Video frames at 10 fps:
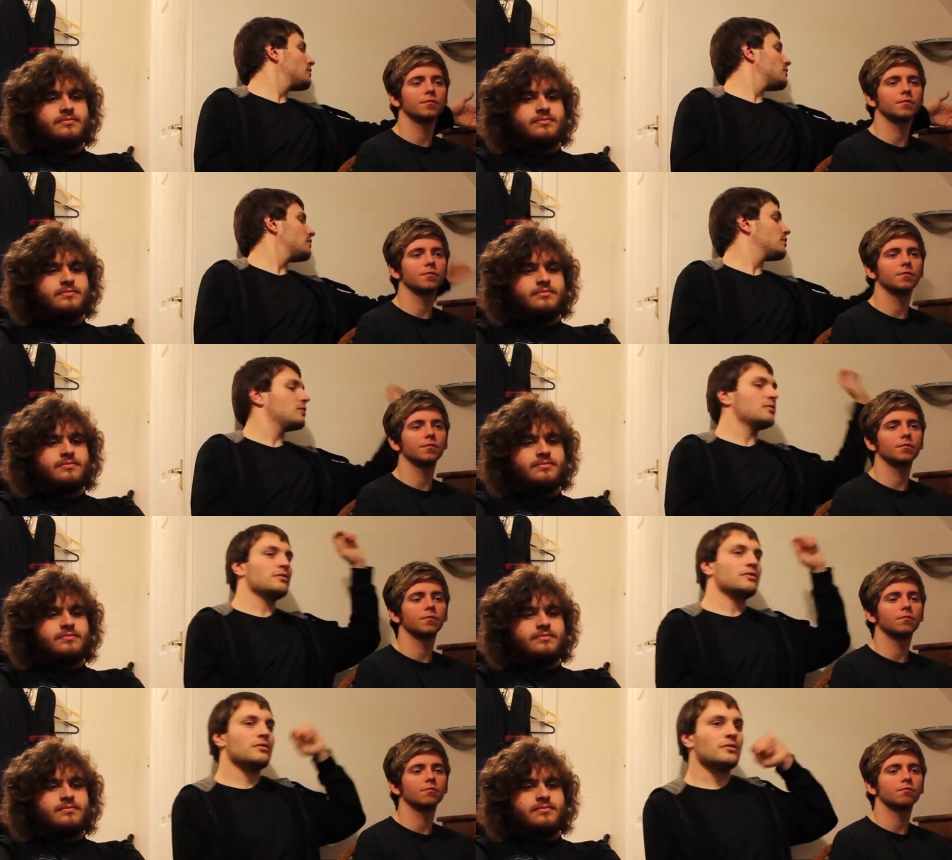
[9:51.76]

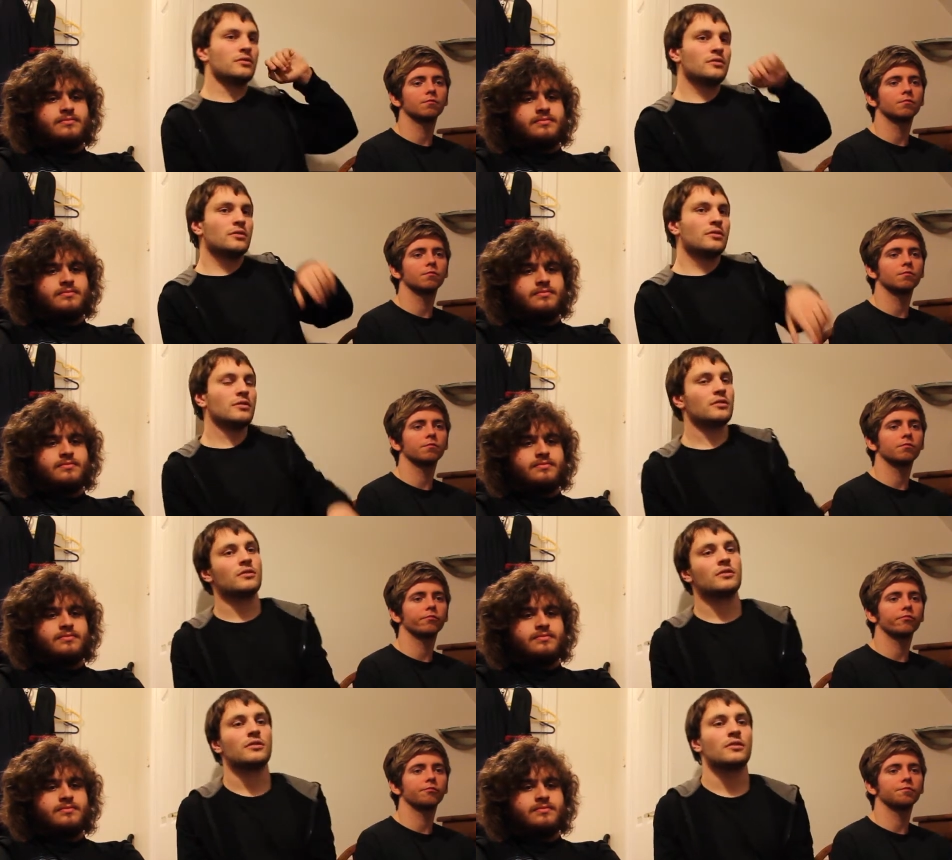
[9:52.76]

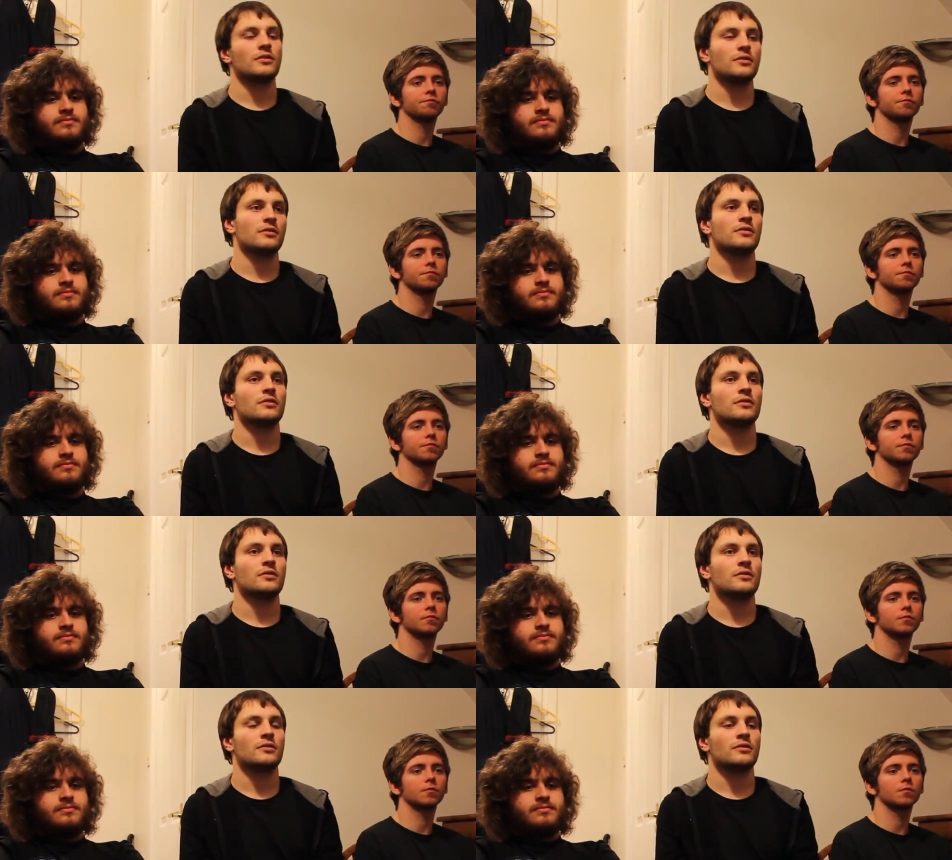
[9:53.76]

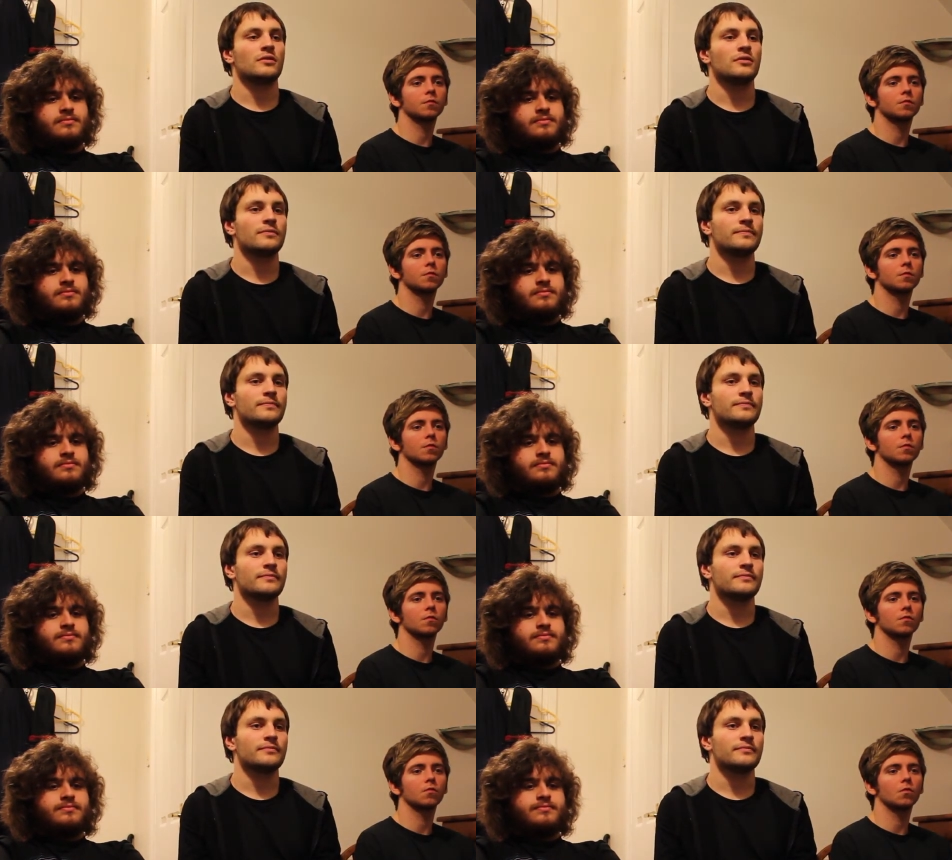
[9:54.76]

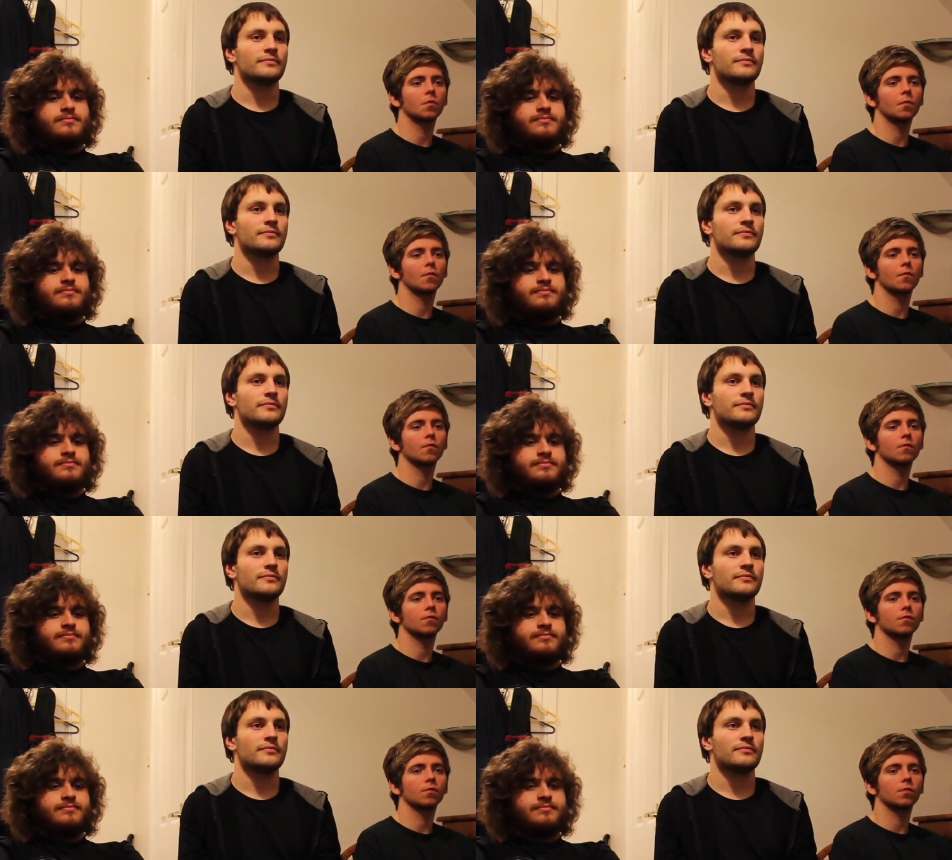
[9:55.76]

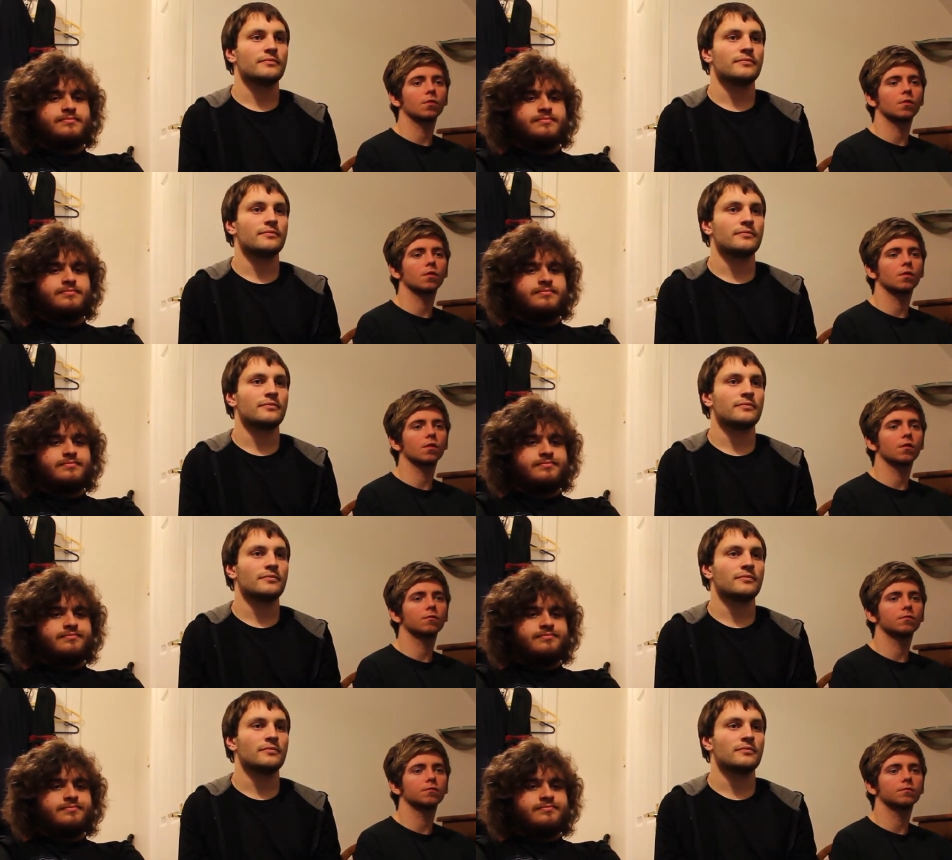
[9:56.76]

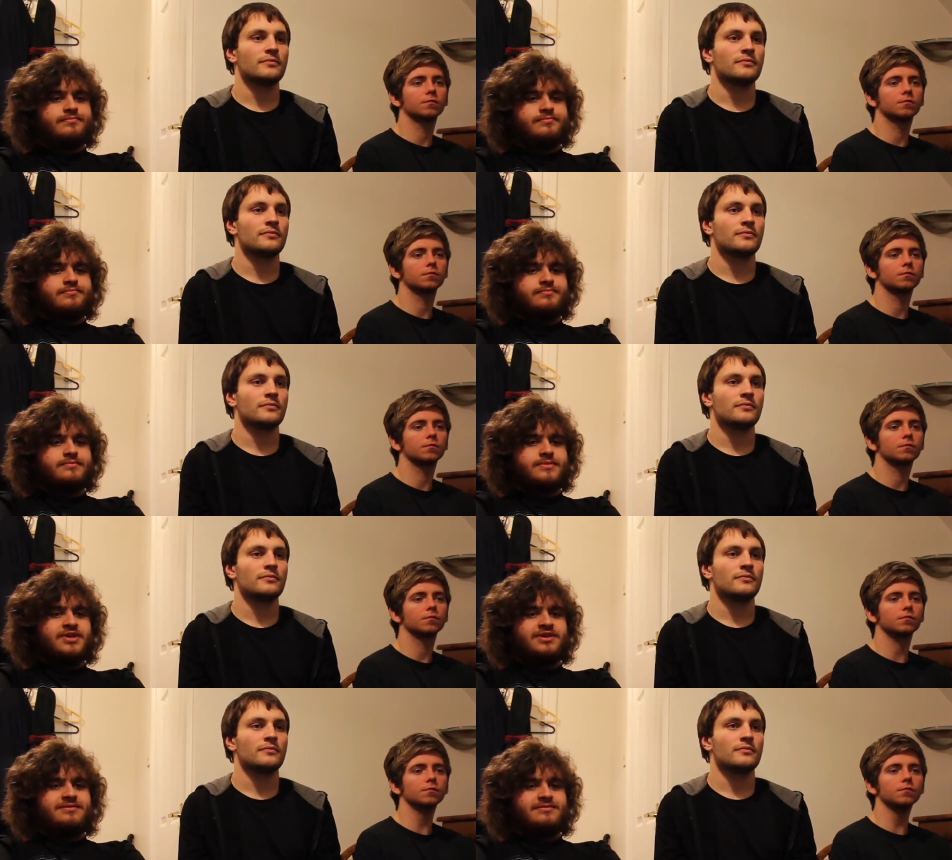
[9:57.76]

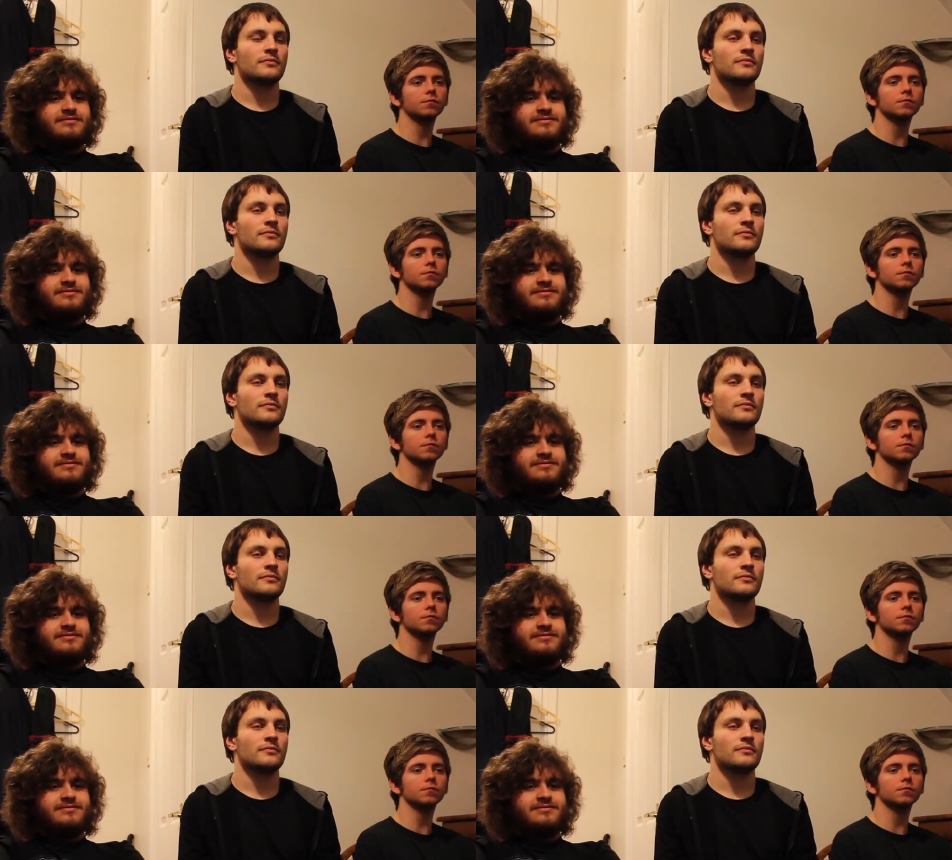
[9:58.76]
Nothing is said.